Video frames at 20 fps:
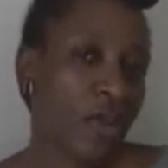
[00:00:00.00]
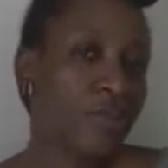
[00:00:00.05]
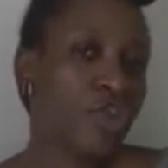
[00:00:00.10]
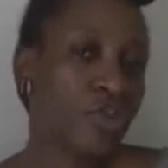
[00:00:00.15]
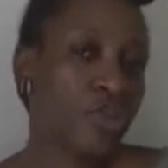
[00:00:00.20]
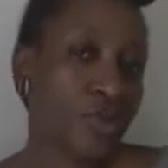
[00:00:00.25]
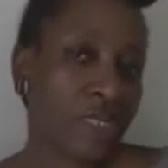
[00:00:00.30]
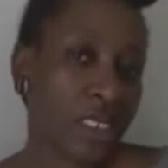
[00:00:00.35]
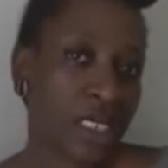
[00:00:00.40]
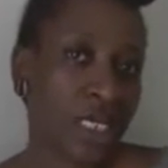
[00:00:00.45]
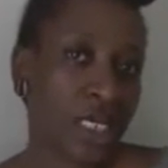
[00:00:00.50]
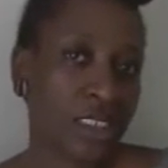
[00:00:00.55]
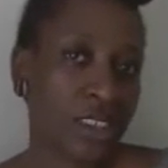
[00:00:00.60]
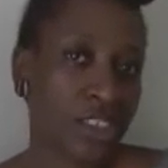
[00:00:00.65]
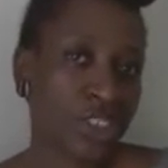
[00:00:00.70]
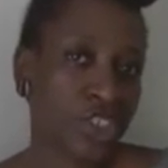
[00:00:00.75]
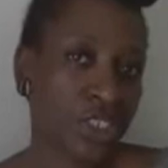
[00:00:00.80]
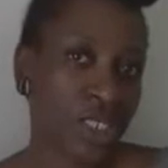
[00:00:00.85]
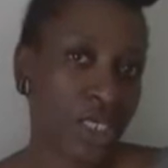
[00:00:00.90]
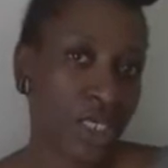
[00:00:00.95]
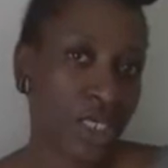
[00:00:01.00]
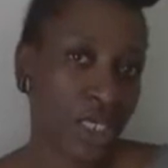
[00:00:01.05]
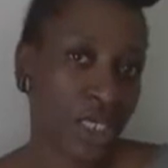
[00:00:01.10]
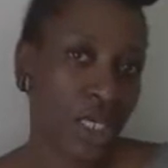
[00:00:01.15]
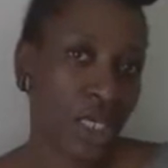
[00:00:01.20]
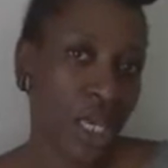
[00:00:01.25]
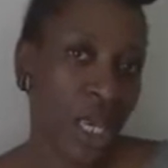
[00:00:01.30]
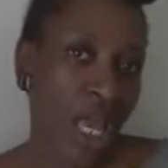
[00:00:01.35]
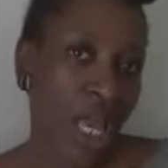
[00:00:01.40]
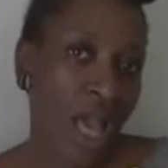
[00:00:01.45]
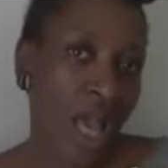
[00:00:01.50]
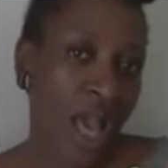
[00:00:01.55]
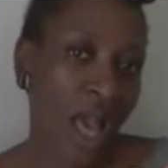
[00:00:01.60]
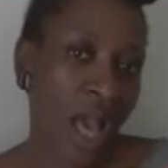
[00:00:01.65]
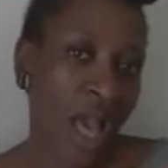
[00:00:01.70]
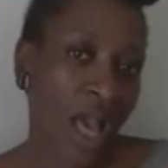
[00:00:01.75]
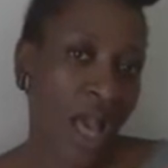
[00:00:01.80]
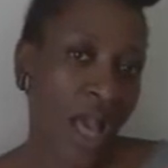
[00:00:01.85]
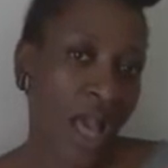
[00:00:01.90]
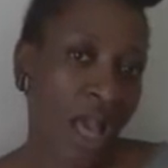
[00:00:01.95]
Drink it as a tea,
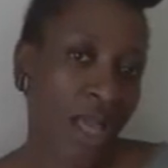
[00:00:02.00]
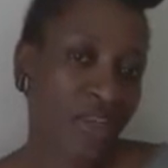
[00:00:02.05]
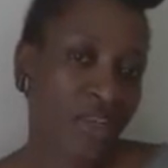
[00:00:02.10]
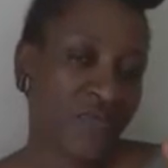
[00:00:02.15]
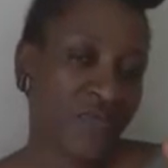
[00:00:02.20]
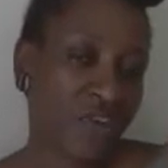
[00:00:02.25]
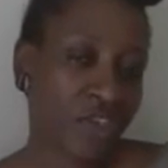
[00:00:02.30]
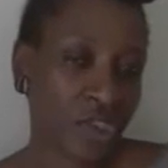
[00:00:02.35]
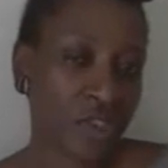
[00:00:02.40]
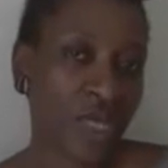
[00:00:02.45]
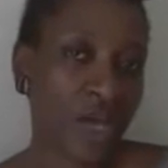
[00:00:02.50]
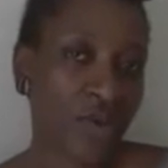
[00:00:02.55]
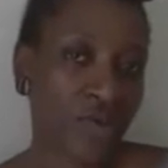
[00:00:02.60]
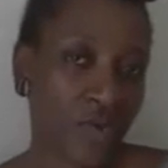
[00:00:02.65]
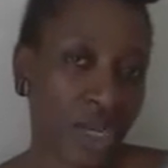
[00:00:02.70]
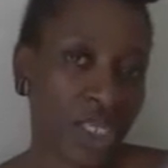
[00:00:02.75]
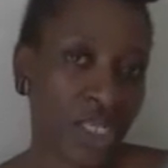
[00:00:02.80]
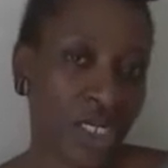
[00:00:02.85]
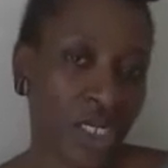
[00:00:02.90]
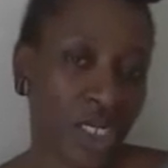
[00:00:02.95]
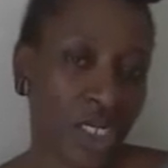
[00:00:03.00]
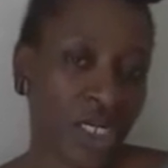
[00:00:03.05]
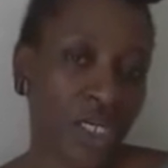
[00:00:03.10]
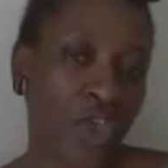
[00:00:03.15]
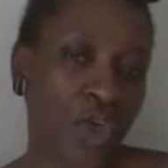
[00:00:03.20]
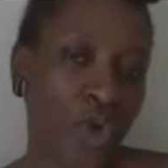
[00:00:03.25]
and if you do that regularly,